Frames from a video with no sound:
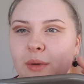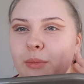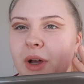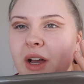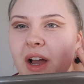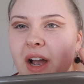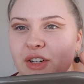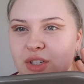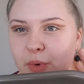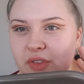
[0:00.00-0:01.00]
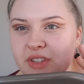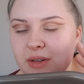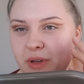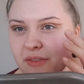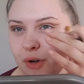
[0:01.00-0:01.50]
but I just want this
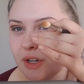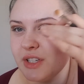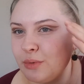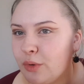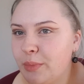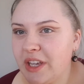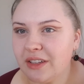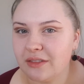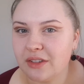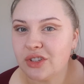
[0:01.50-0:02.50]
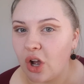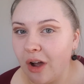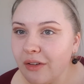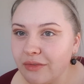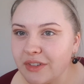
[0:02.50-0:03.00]
to be very swoopy and
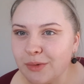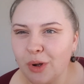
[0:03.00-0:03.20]
soft